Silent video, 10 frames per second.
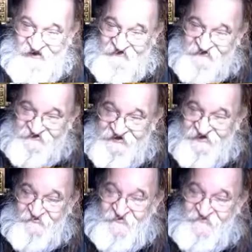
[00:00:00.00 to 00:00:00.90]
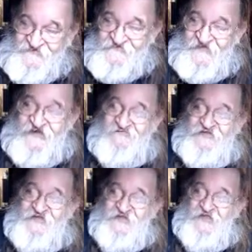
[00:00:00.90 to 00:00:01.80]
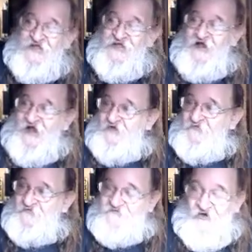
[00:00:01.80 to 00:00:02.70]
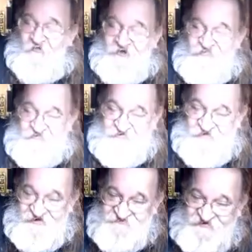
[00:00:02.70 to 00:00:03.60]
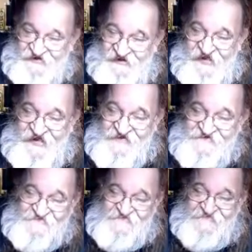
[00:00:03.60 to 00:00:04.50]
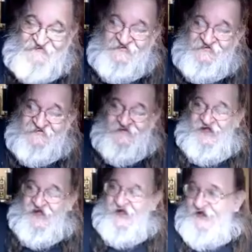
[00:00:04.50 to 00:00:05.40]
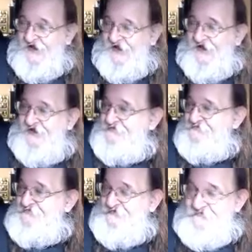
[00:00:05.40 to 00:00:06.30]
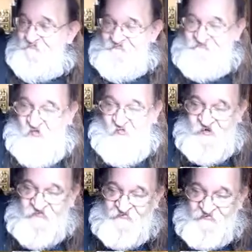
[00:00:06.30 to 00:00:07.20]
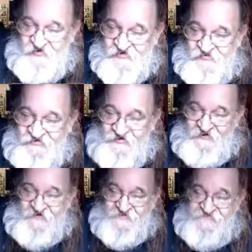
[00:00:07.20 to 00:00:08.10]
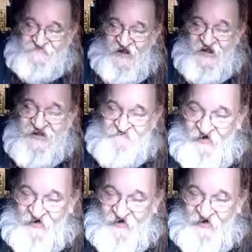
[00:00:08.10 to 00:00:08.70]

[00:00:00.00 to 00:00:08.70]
how to deal with this hobby. I was going through MTS. I was going through giant